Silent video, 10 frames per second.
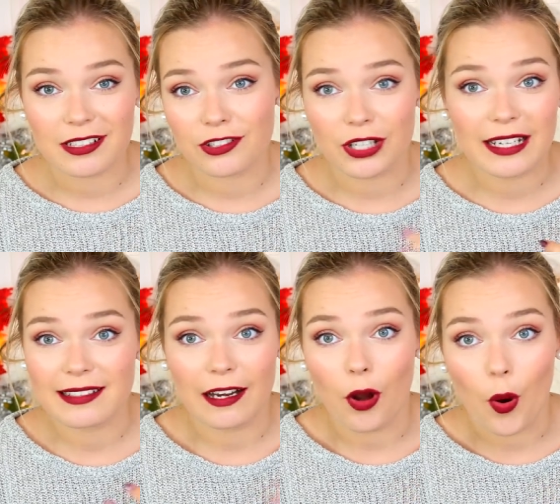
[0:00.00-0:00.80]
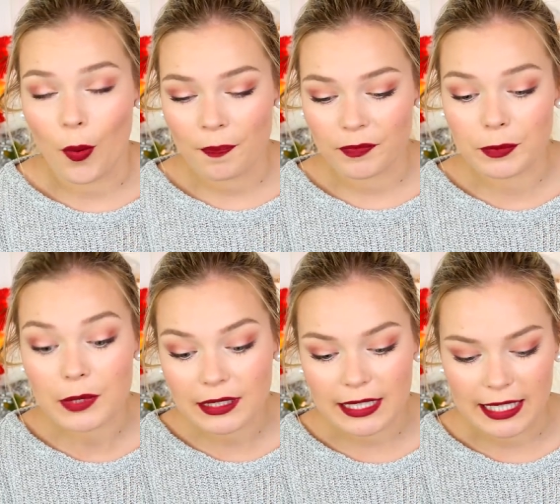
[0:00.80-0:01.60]
drinks at home
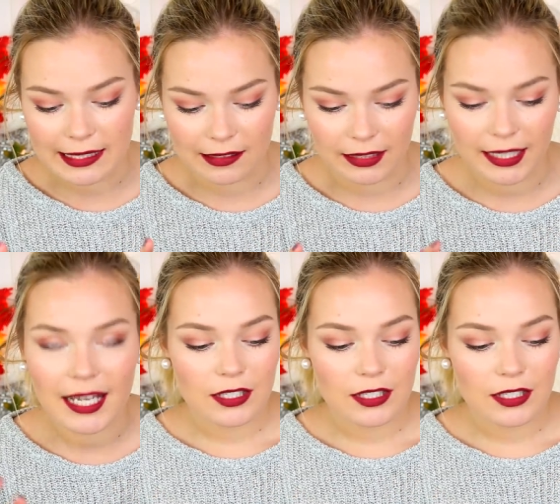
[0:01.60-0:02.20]
really easily.